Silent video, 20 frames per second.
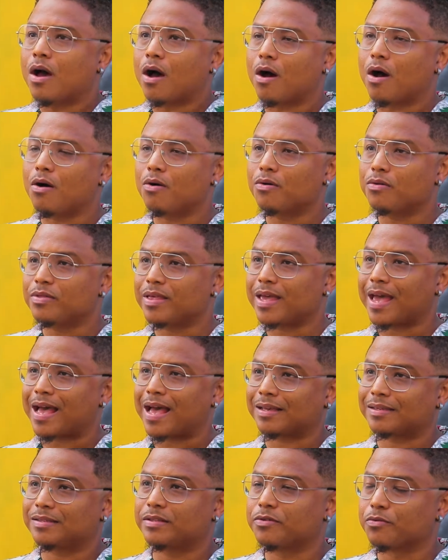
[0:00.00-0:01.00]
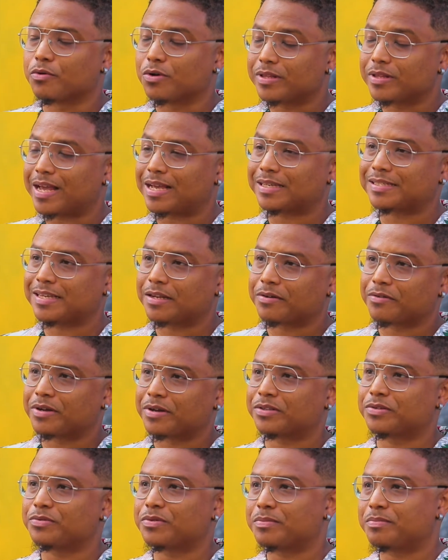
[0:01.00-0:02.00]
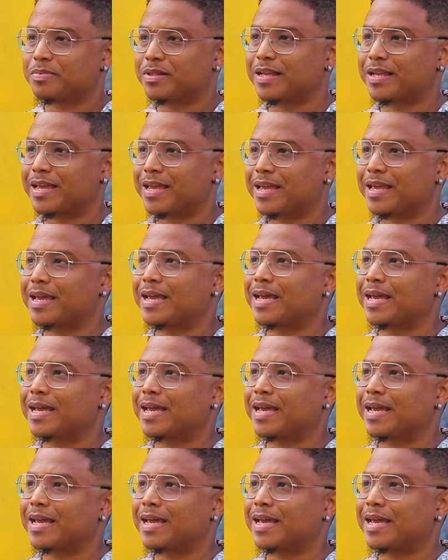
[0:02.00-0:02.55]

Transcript: How the, the role the accelerator will play